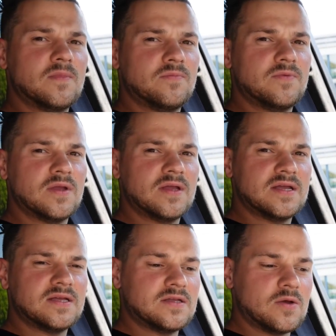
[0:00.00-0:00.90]
very
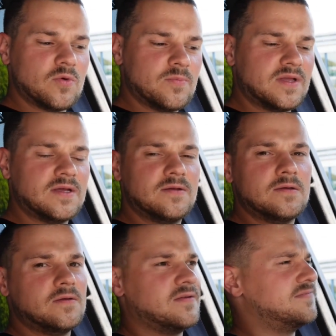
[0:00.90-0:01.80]
likely there will be
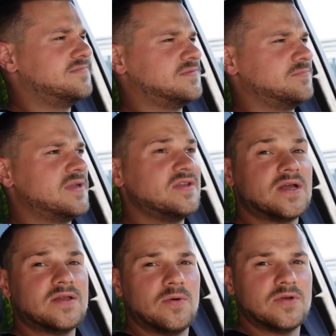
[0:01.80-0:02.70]
much
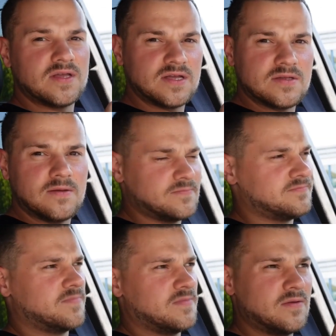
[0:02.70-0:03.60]
less on site
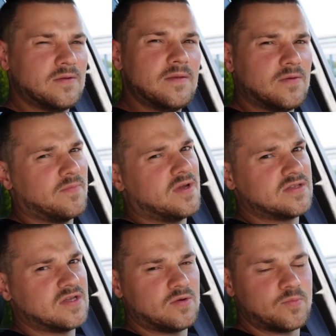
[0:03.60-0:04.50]

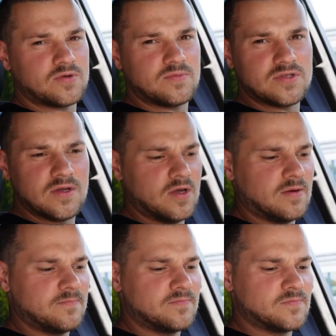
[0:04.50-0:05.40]
because our appointments are
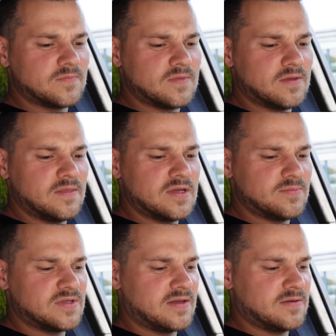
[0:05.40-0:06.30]

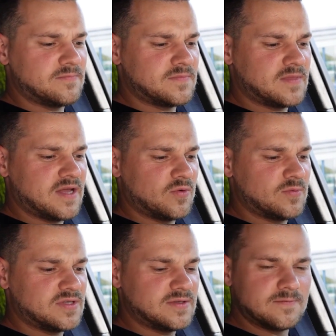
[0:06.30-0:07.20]
limited. I will
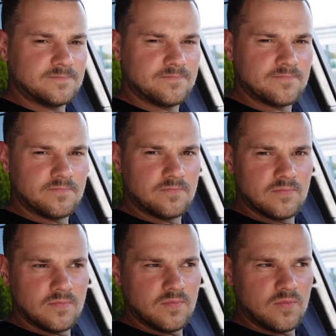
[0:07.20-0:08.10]
be,
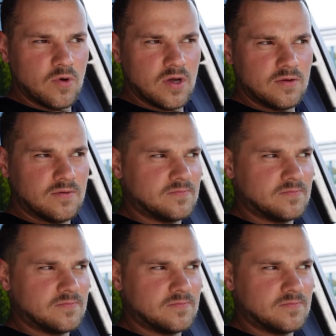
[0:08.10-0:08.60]
well,